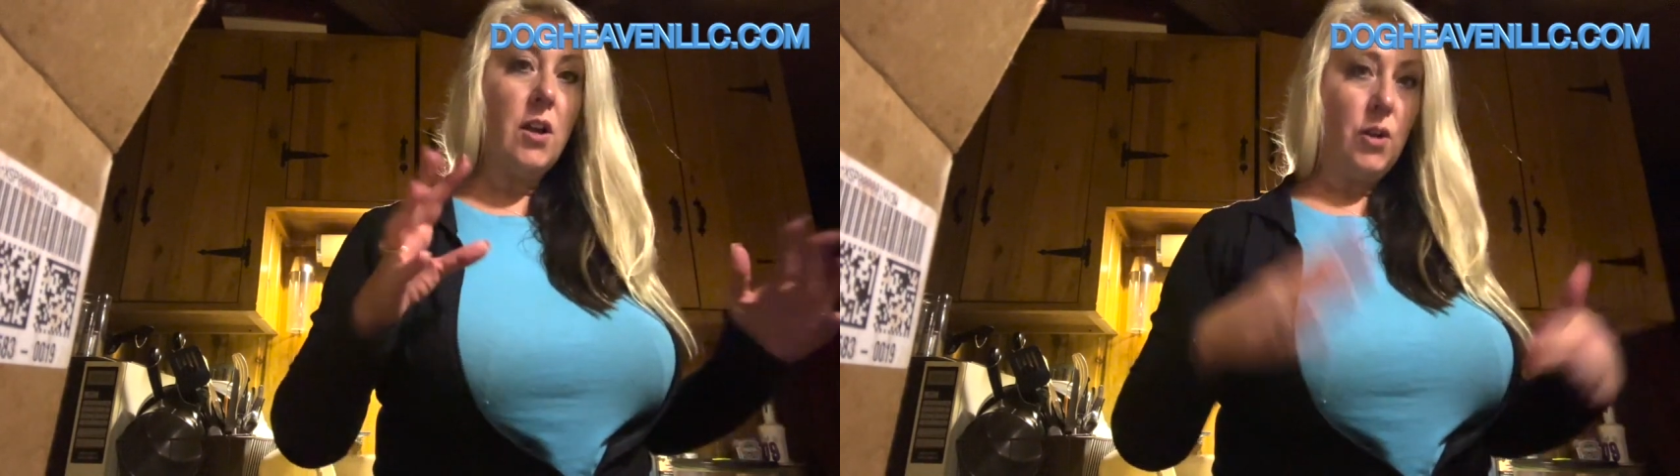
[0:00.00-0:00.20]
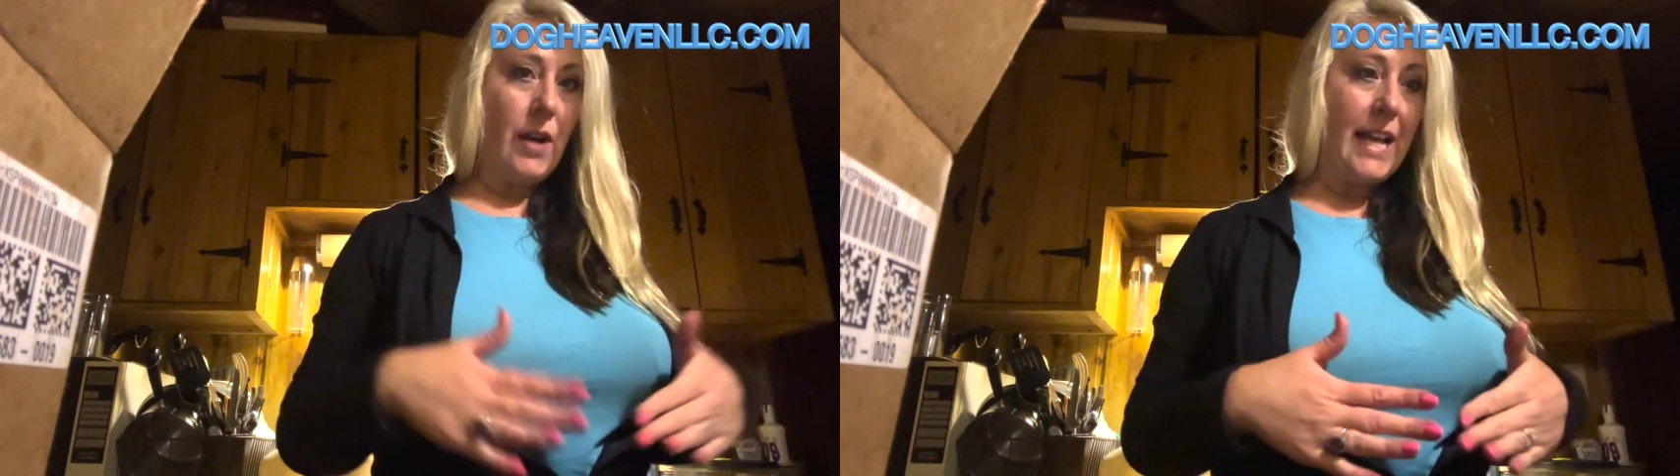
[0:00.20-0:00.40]

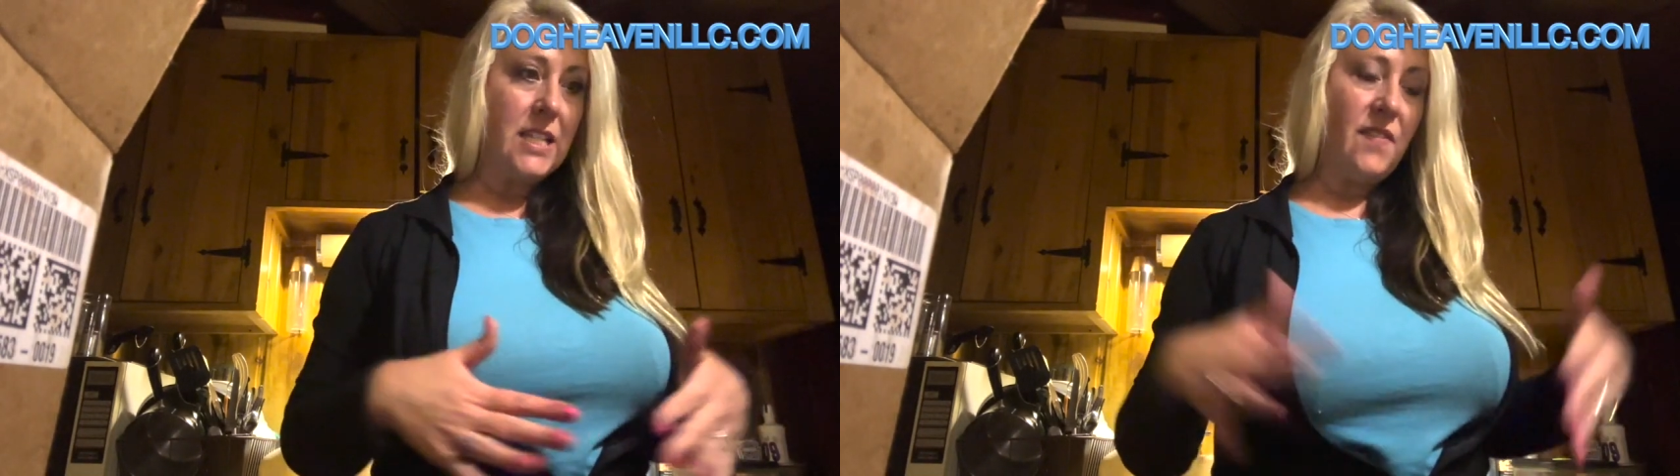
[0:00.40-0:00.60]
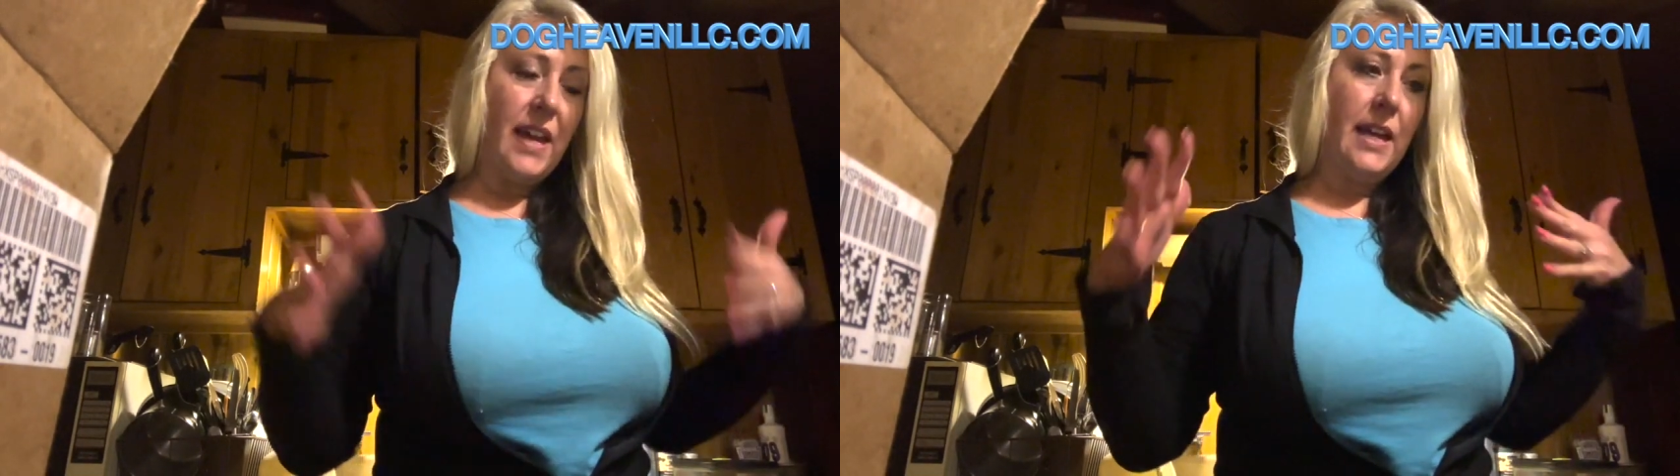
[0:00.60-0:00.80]

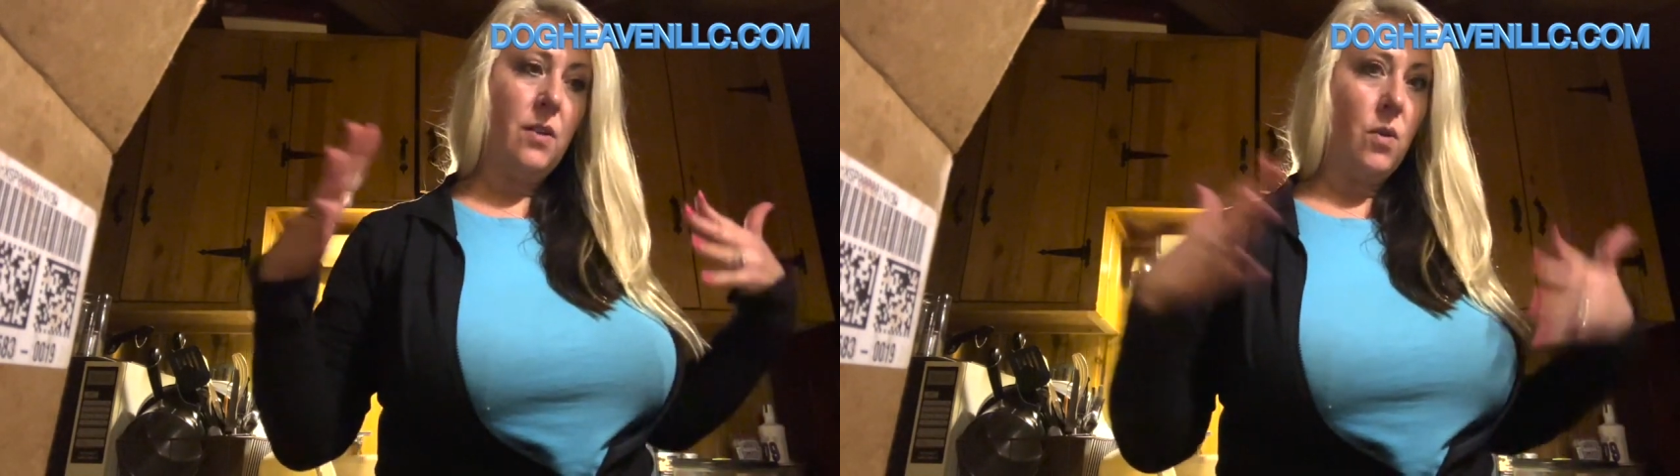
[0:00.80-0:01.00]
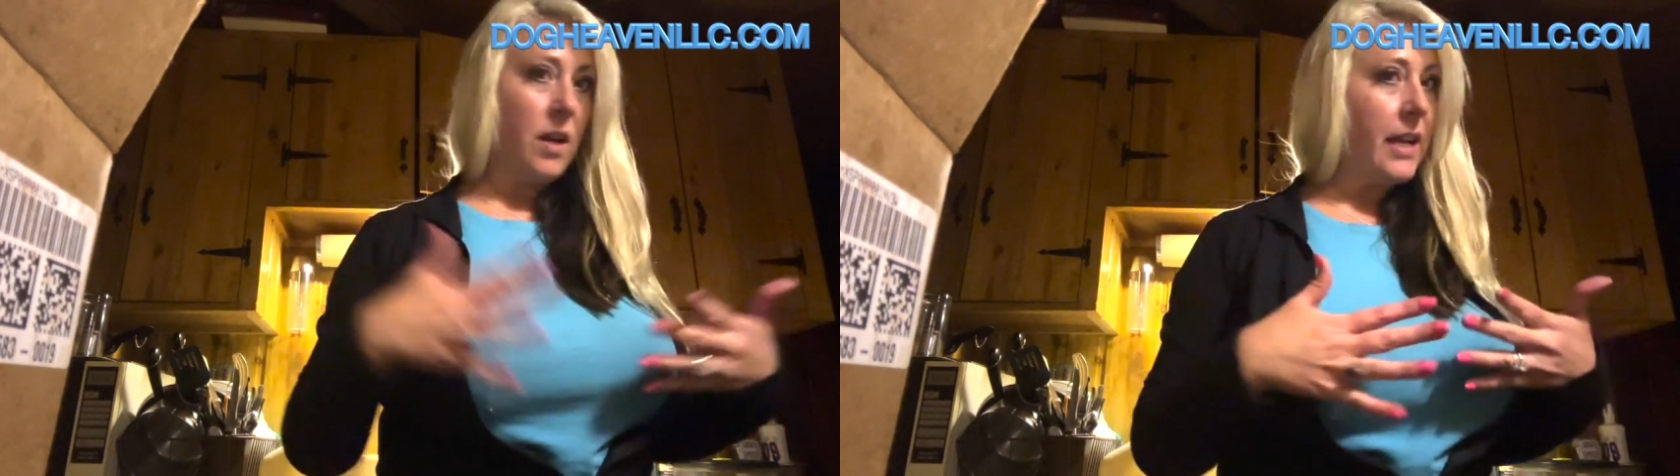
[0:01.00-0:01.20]
grass-fed
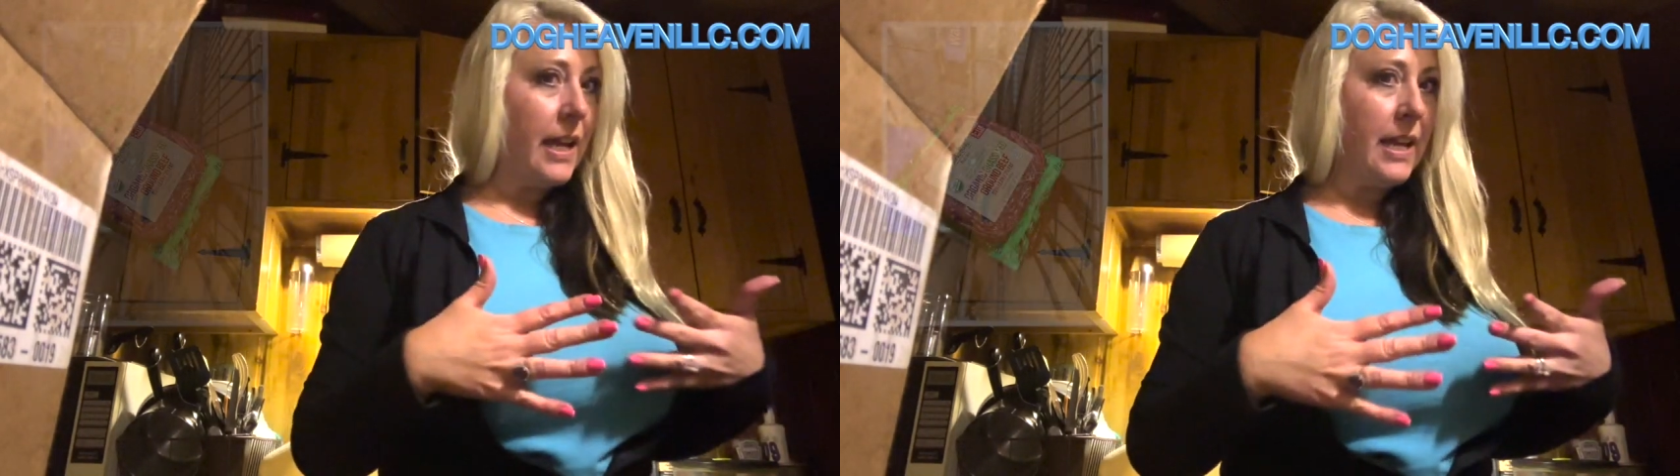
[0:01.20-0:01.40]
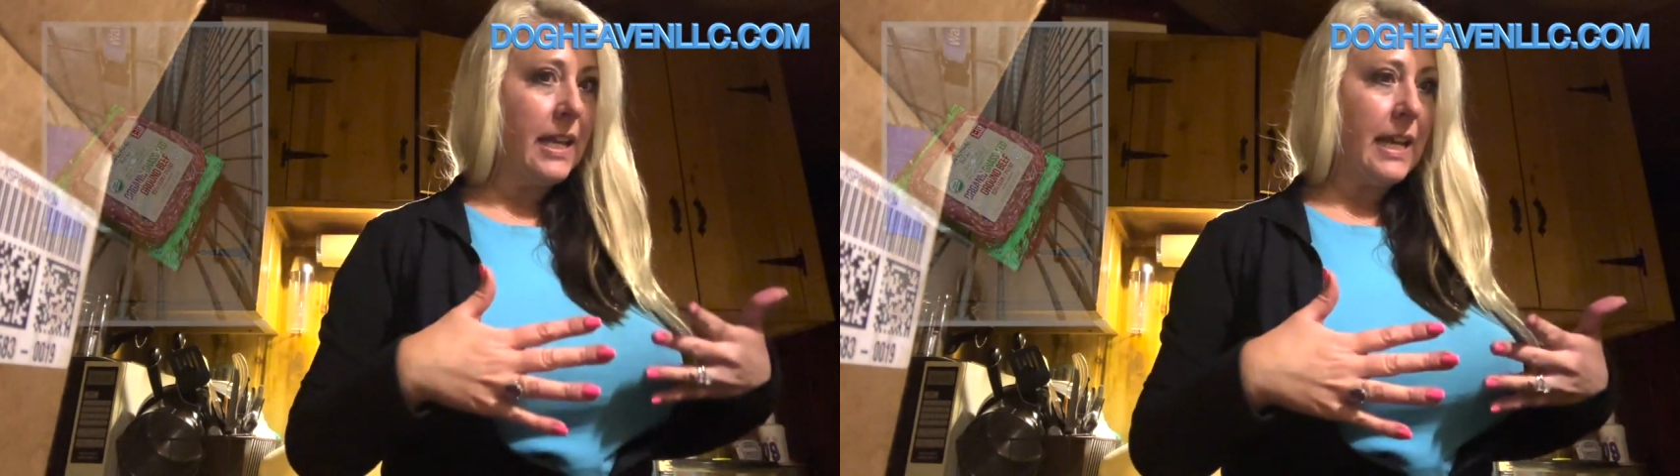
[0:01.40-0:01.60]

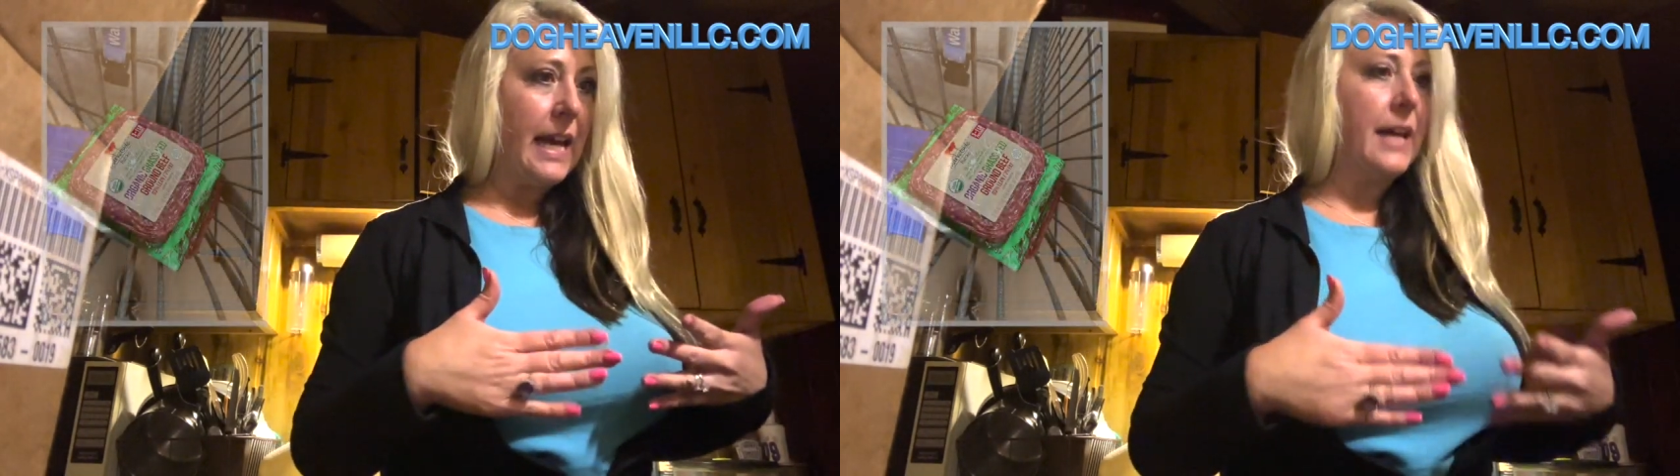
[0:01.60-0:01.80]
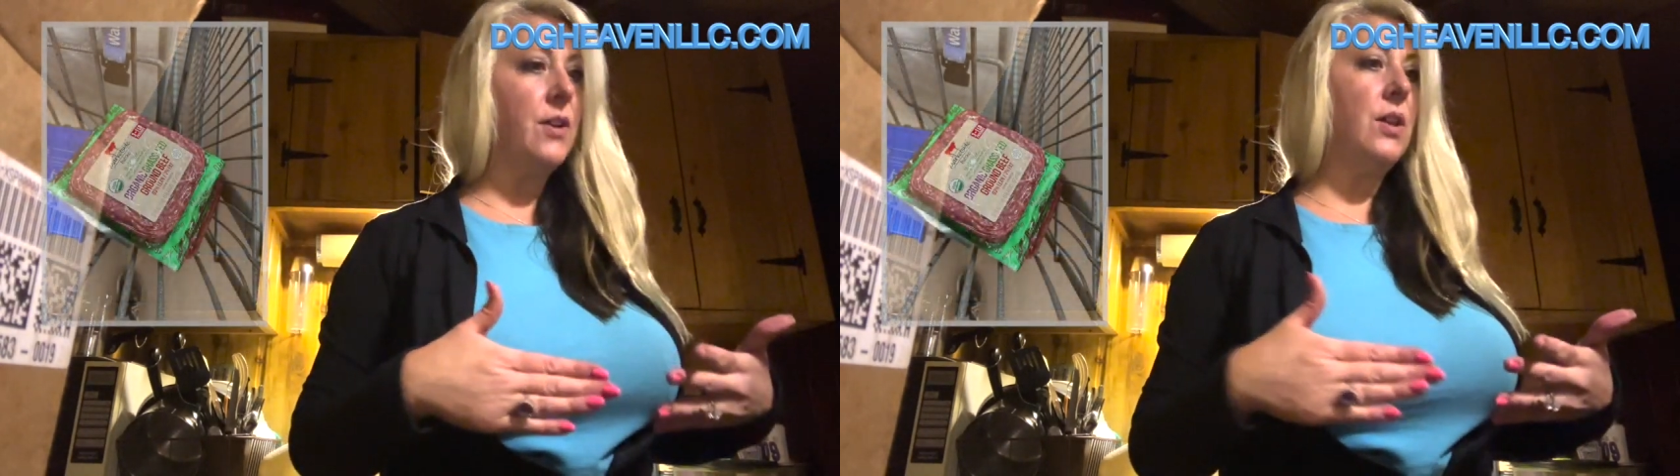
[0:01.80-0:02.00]
organic
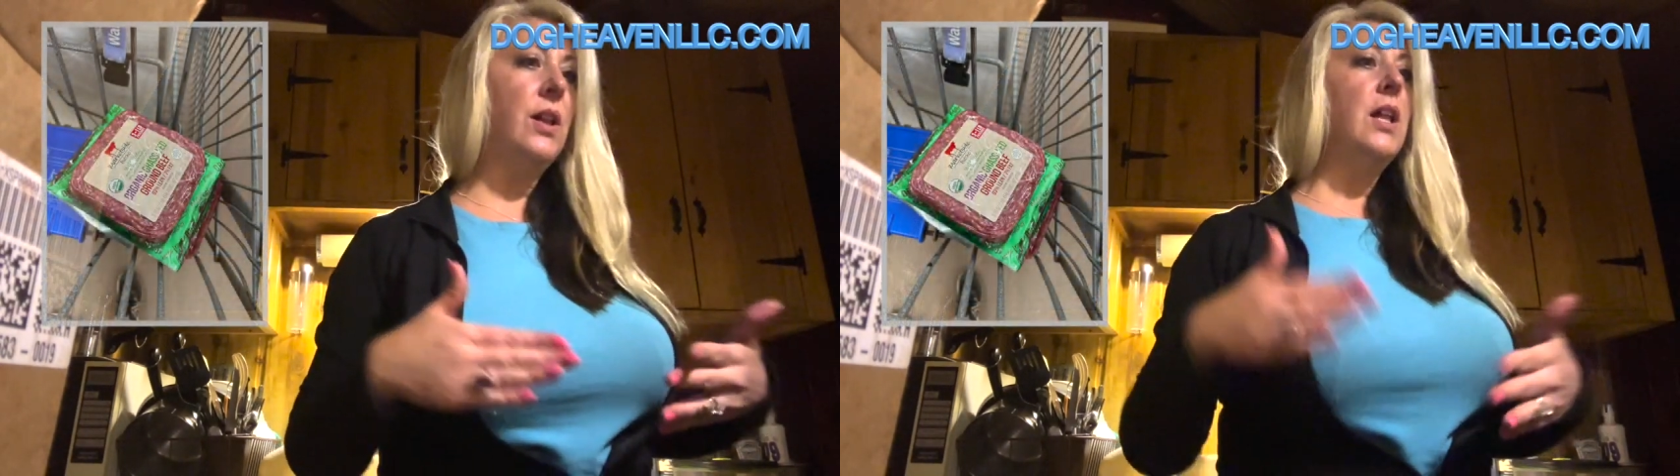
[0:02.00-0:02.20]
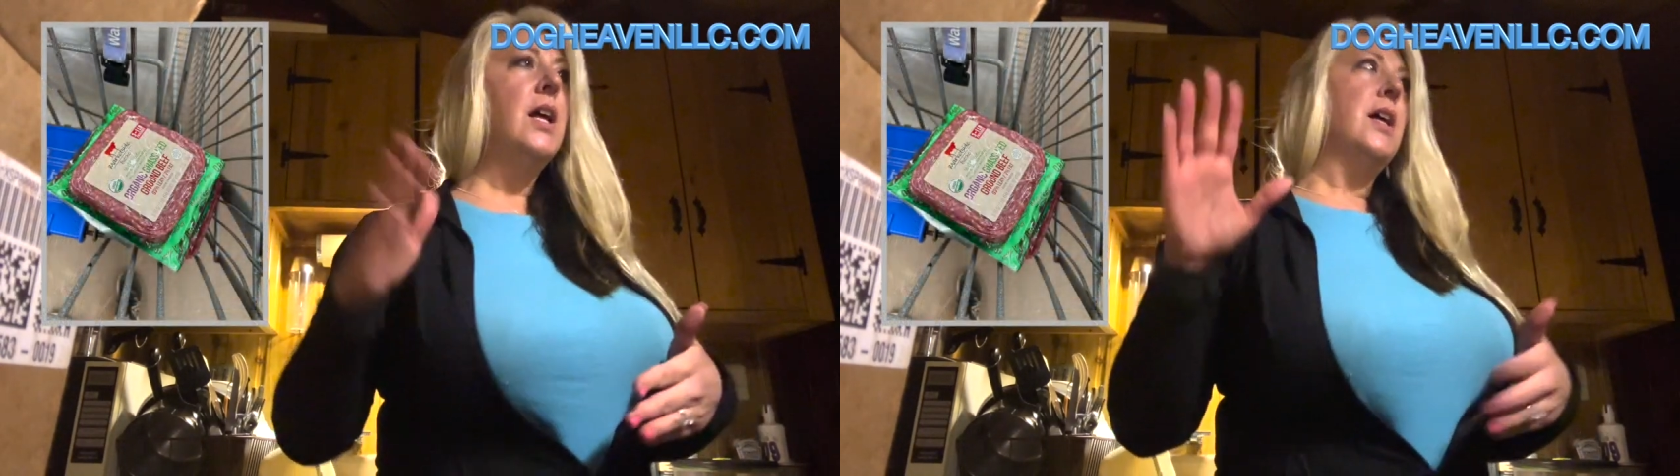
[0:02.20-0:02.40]
cattle